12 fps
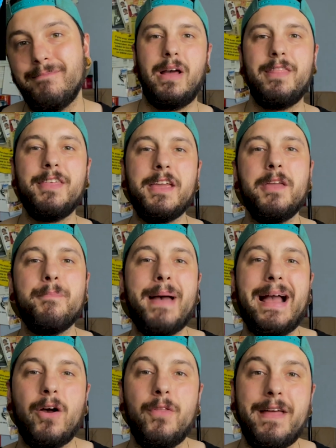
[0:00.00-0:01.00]
And thinking
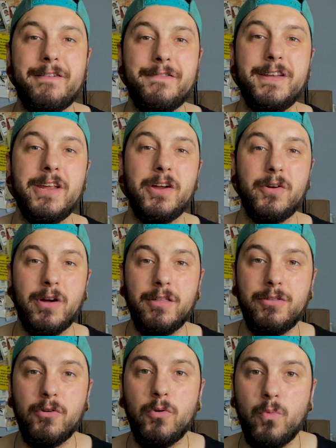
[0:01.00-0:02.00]
back on that video, I
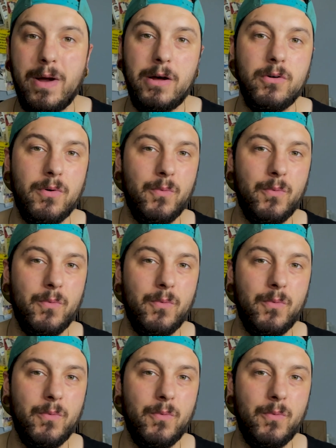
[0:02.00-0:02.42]
thought, well,